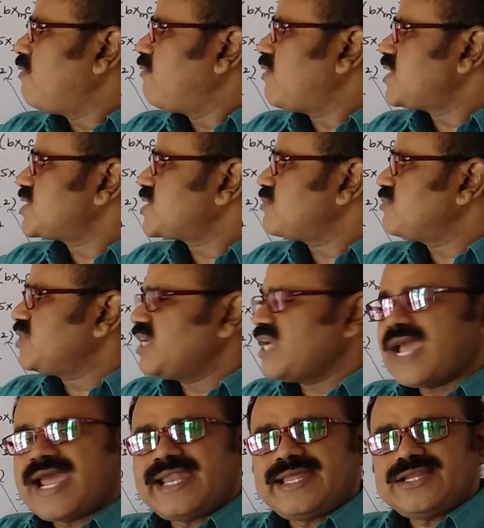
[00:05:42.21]
First we
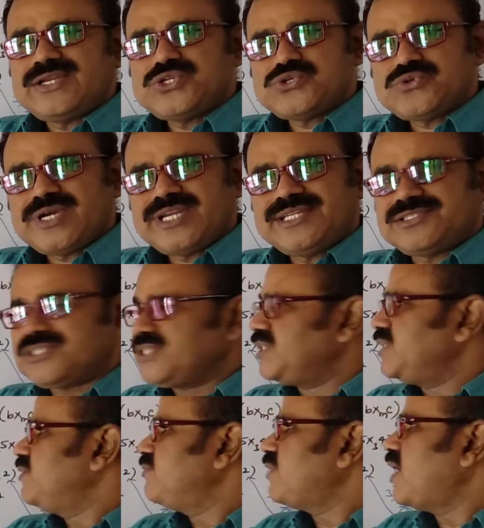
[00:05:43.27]
add 2 and
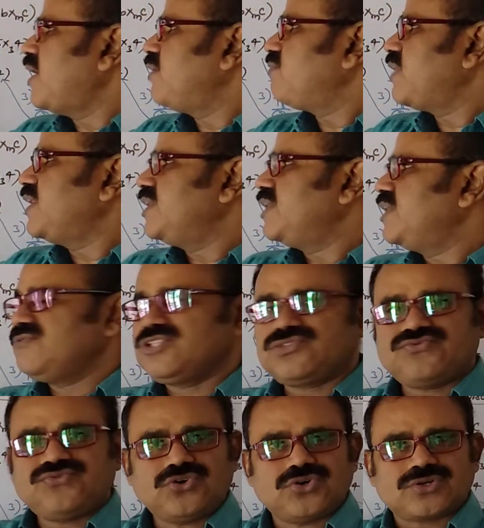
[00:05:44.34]
3 and finally with
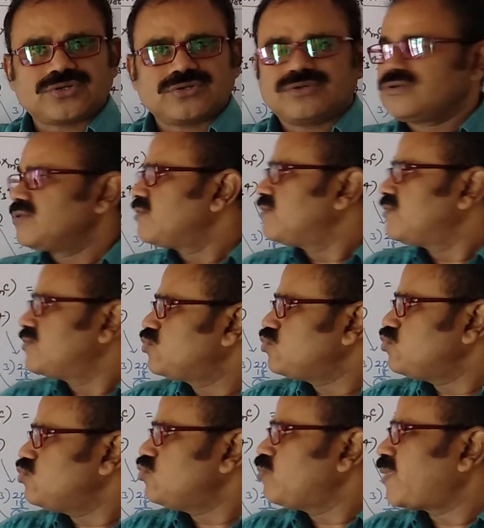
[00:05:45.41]
4.
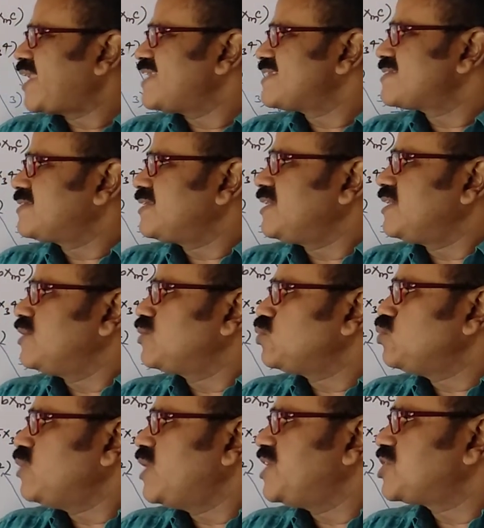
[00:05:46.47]
2 plus 3,
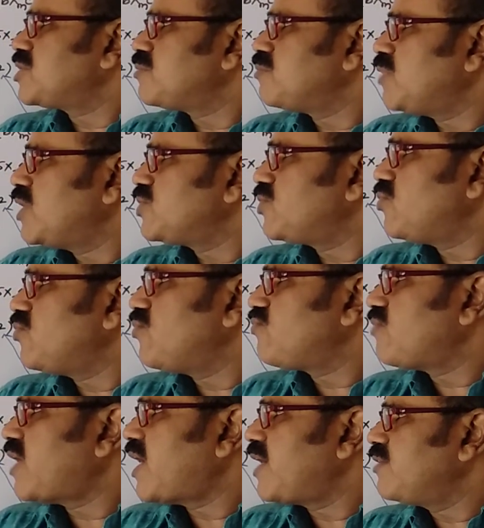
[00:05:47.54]
2 addition modulo
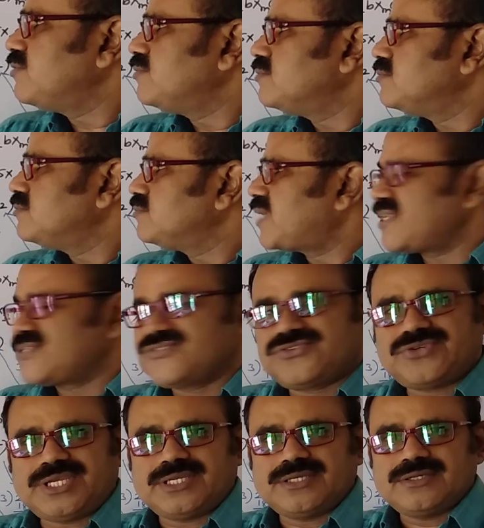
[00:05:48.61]
5 plus
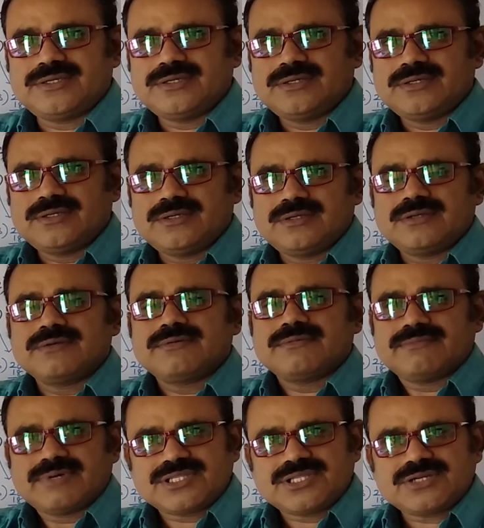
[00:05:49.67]
3.
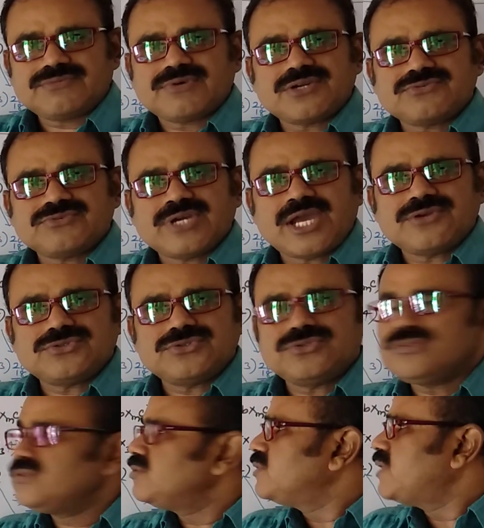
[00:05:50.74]
For that what we have to
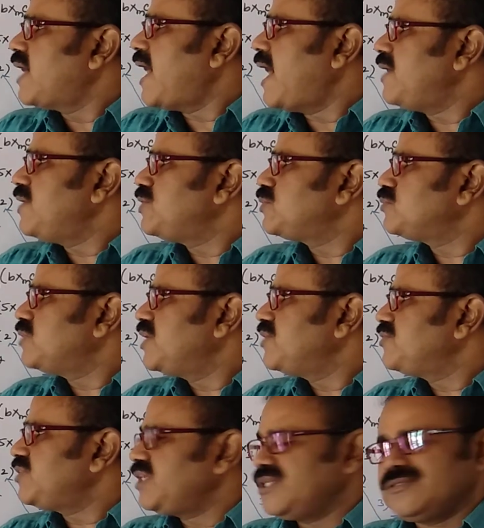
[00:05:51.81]
do? Add 2 and
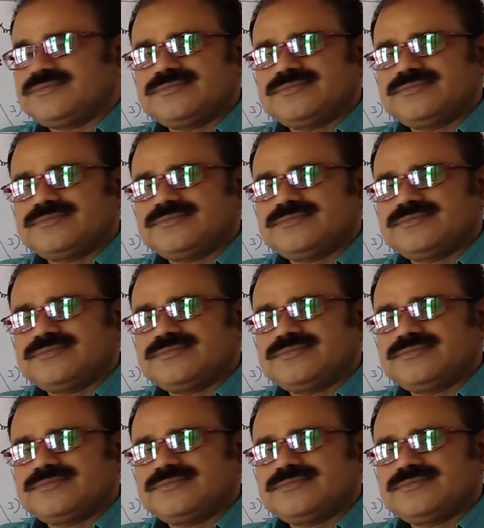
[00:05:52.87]
3.